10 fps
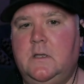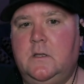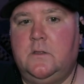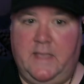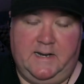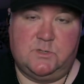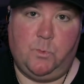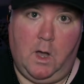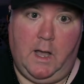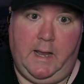that is
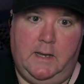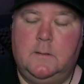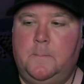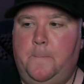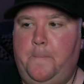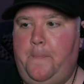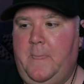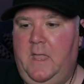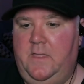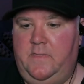why
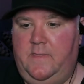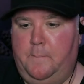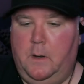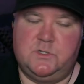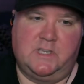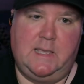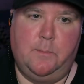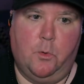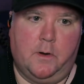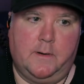in the mouse and
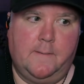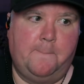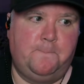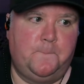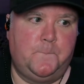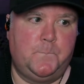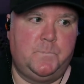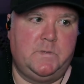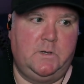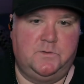keyboard,
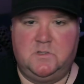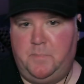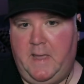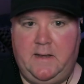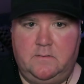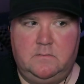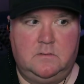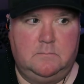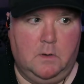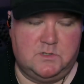debate,
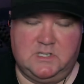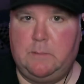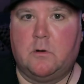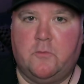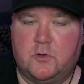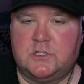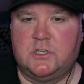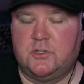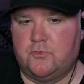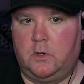mouse and keyboard versus
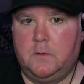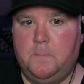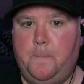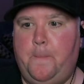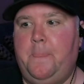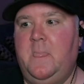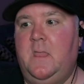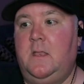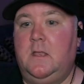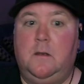controller,
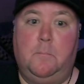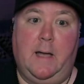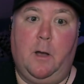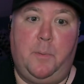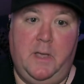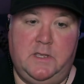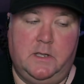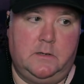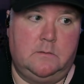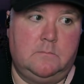in my
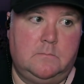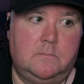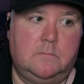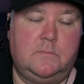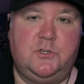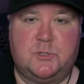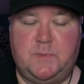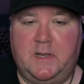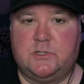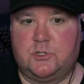opinion, just
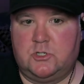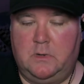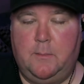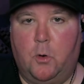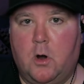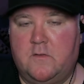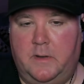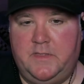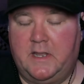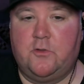because there's so many more of them, I
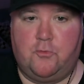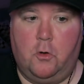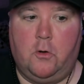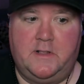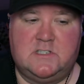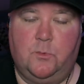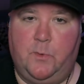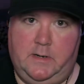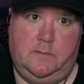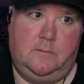think controller needs to
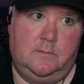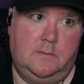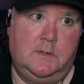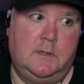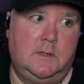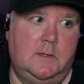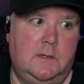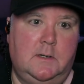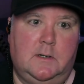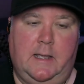win.
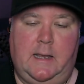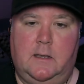I